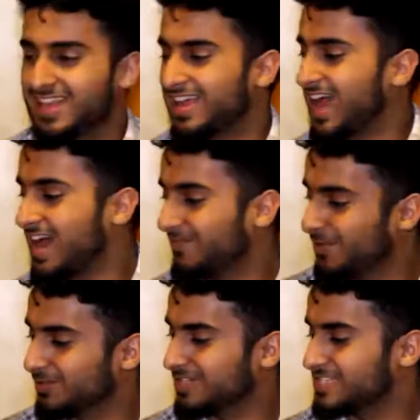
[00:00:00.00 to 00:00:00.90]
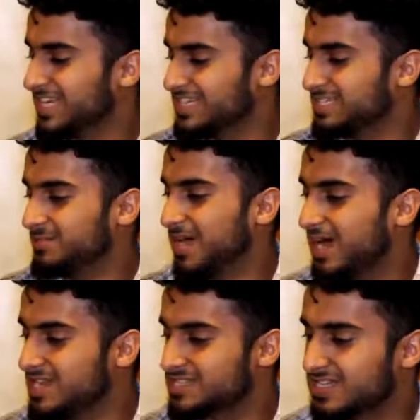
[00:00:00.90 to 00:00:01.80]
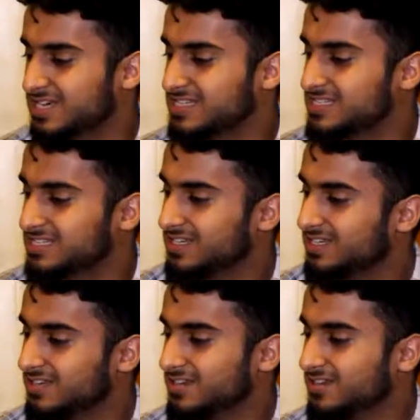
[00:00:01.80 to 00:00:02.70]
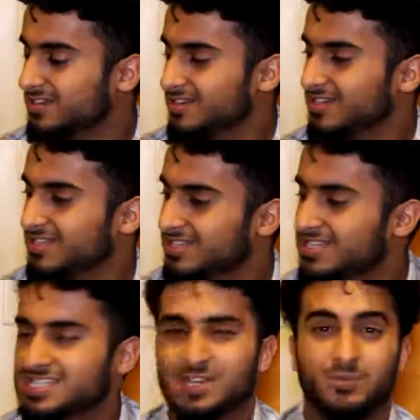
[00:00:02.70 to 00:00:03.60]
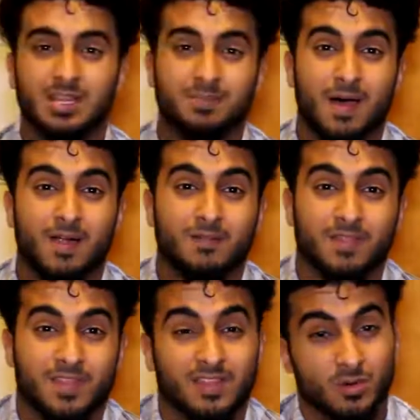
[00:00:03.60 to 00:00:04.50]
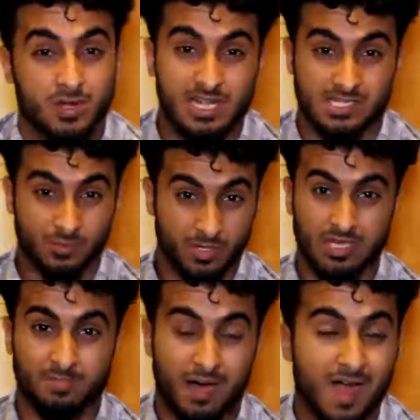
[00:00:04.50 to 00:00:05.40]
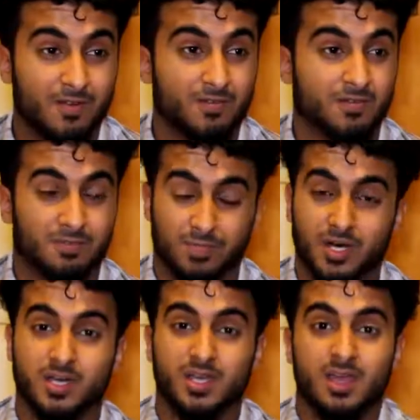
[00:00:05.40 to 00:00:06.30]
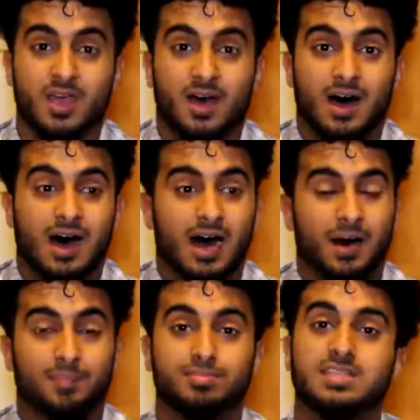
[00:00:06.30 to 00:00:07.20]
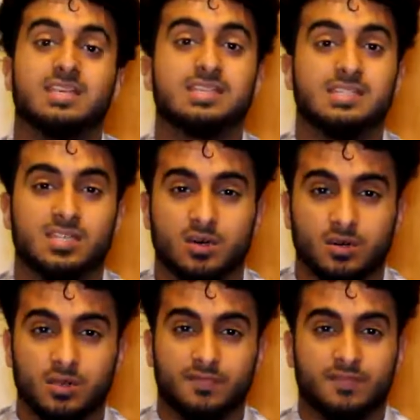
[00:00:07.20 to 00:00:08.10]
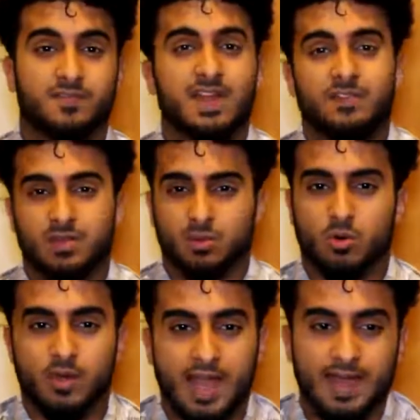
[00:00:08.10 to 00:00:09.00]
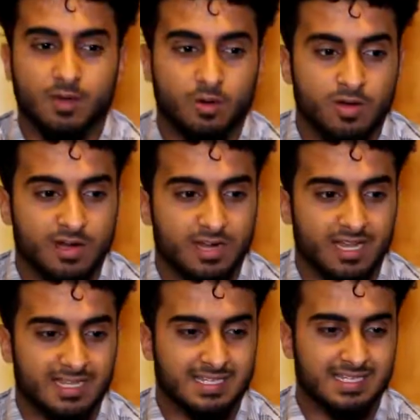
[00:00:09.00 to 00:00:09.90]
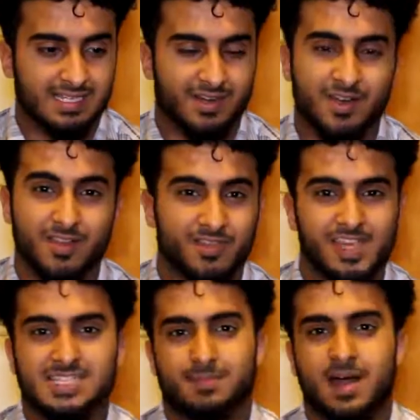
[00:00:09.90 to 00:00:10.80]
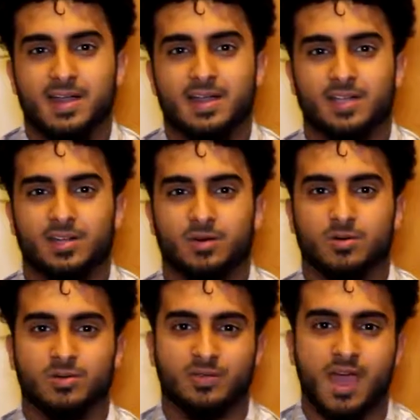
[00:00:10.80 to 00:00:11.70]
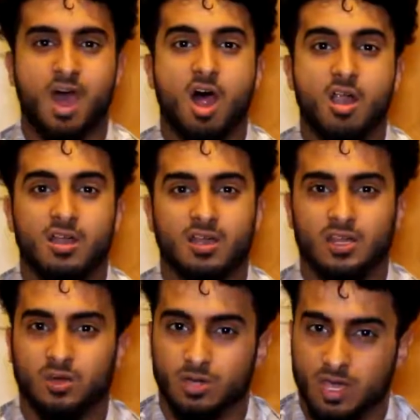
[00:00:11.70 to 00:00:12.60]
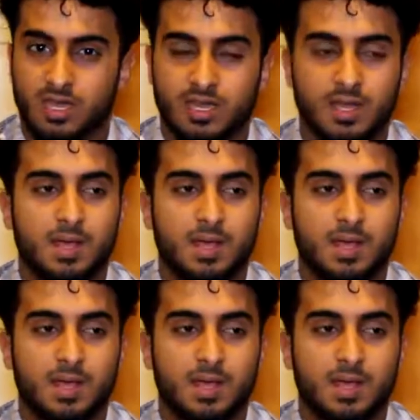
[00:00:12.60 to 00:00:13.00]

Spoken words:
don't even know what to say, to be honest, because it's just a really powerful thing. The Quran is a really powerful book. Please, you know, if you've never read the Quran or, like, heard things about it, you know, that aren't, you know, good,